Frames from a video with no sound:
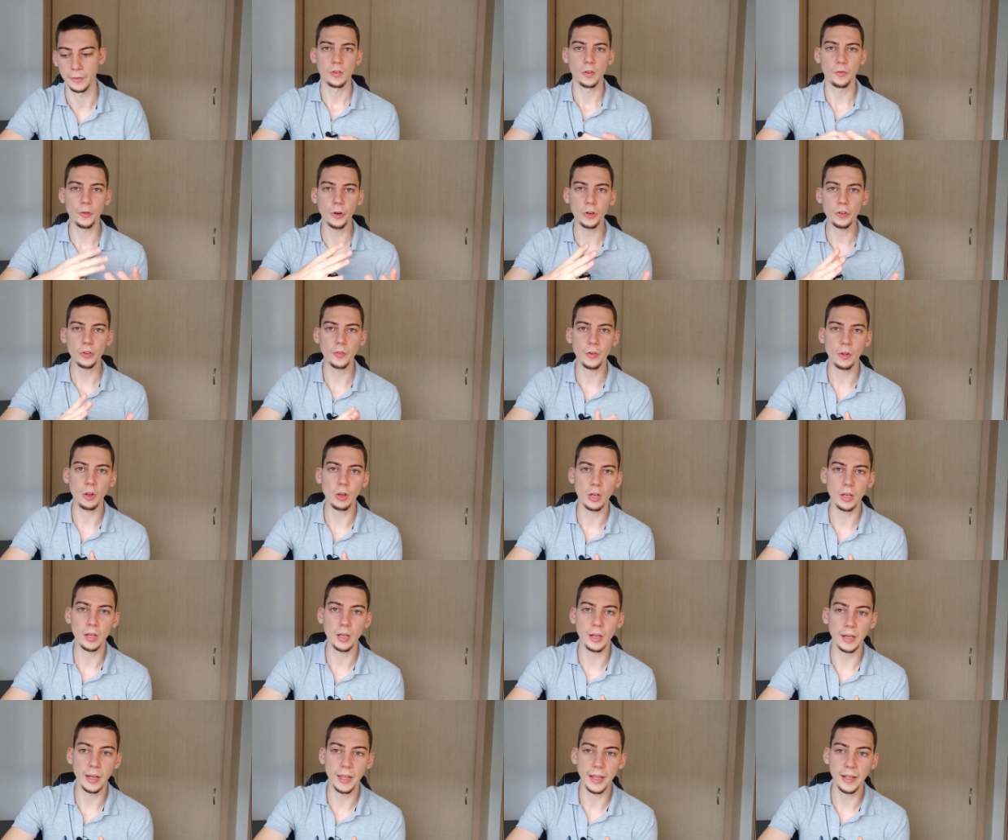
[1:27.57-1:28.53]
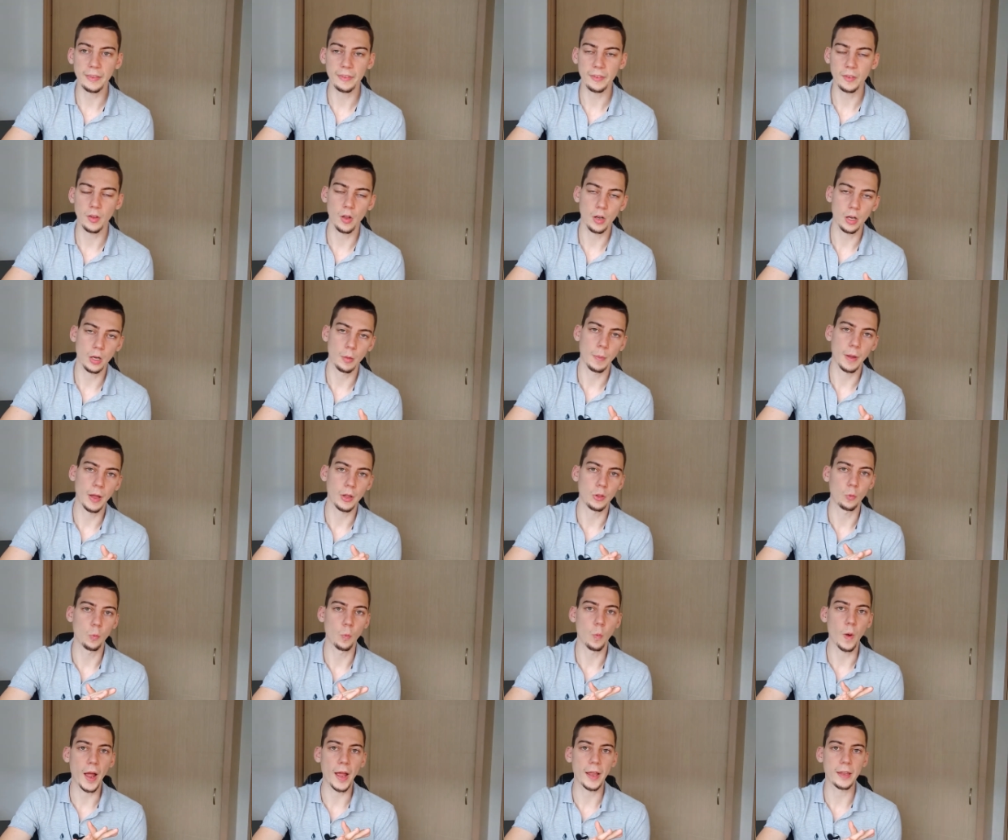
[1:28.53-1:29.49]
So first of all, let's talk
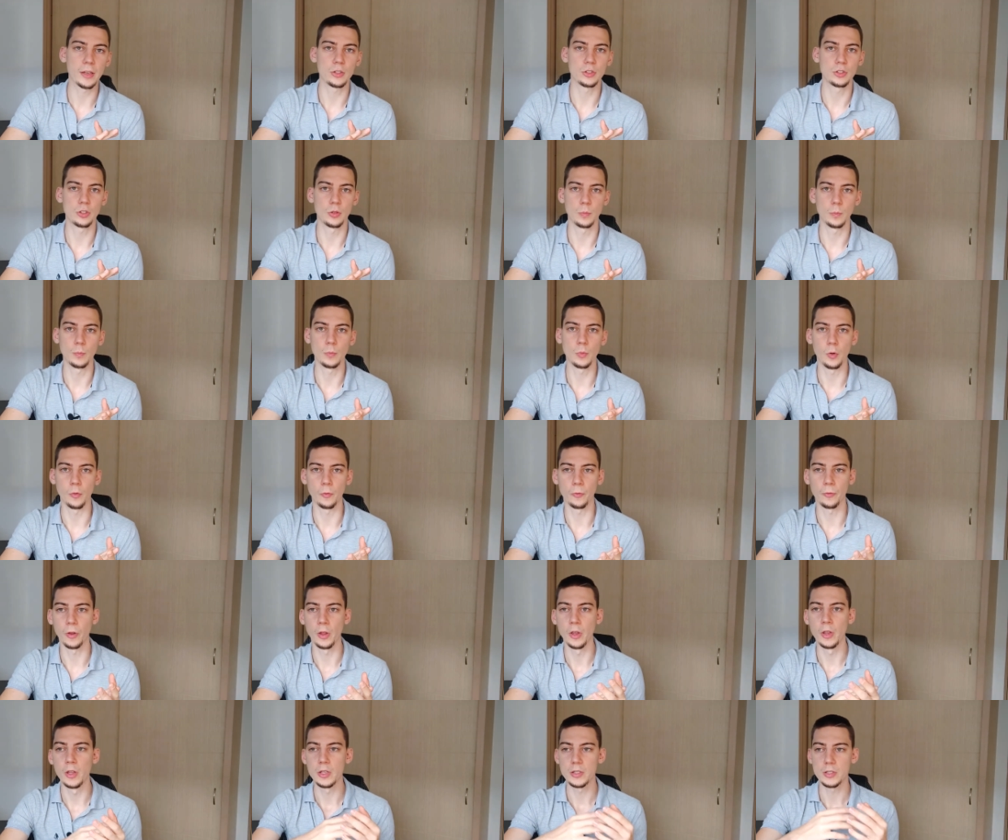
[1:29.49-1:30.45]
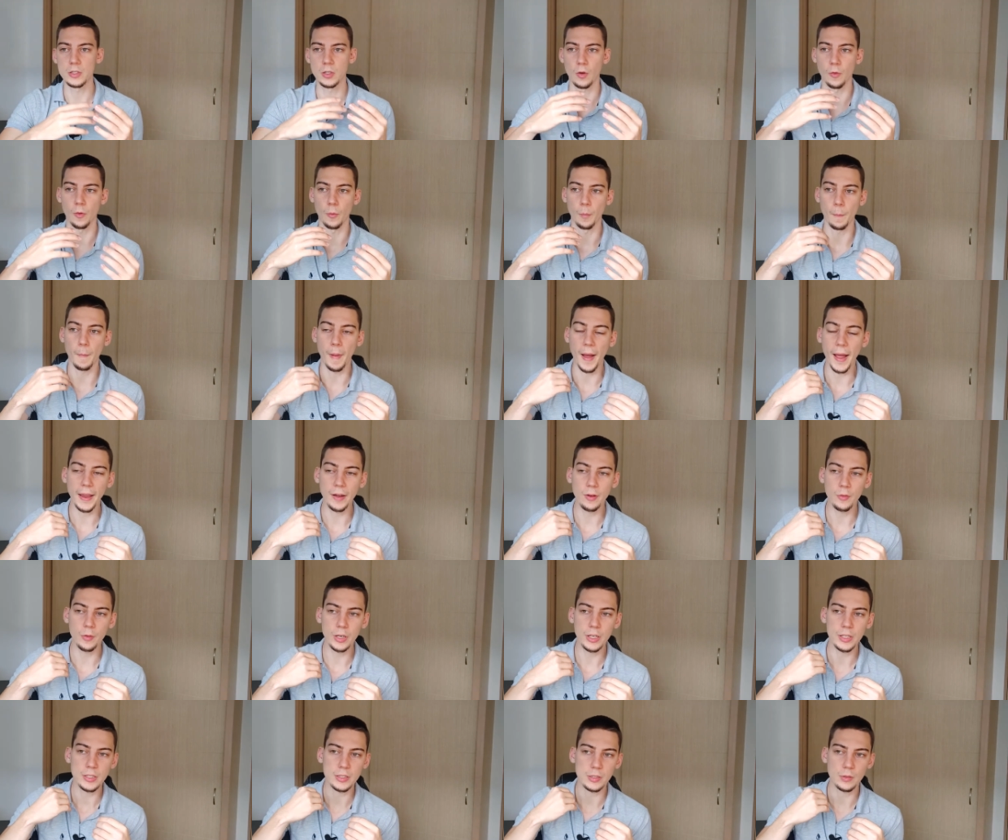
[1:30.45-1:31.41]
about why you should move. So my
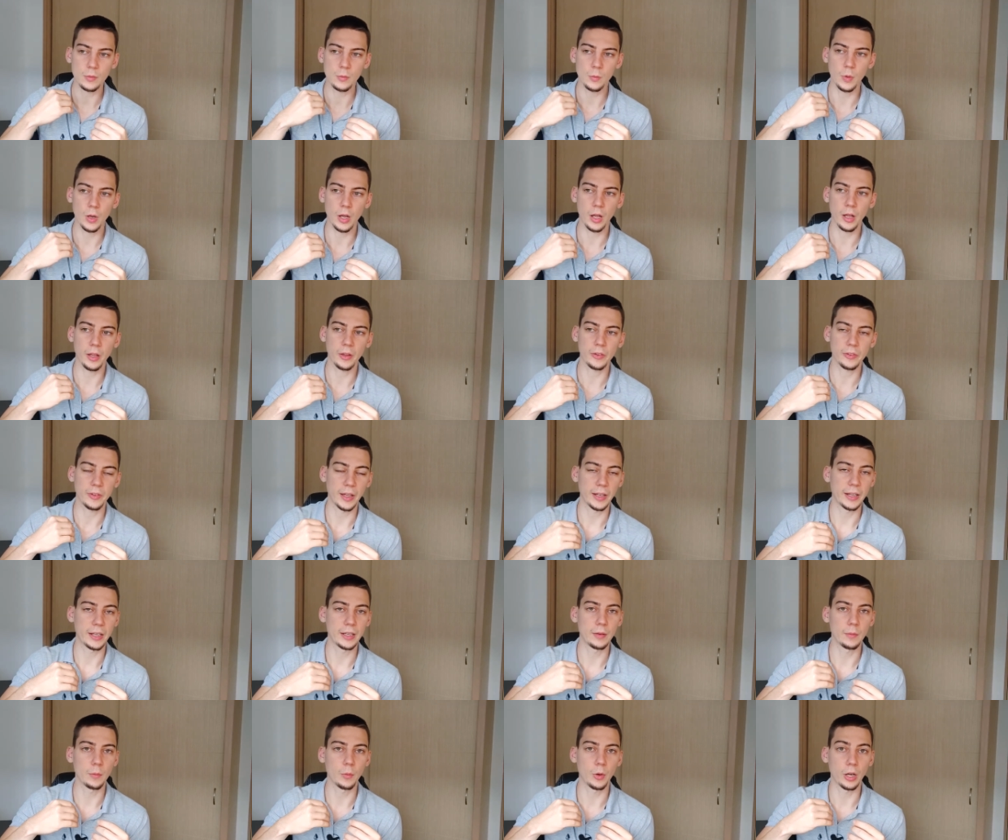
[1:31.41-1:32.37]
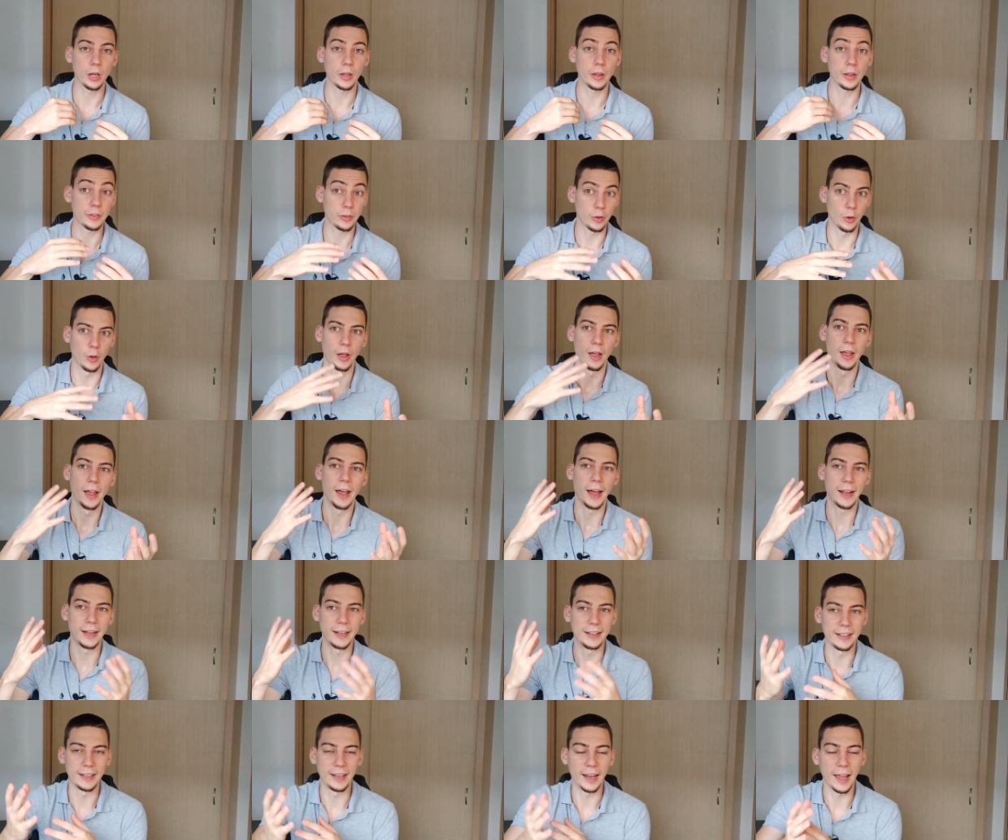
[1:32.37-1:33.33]
reason was I didn't want to, so I didn't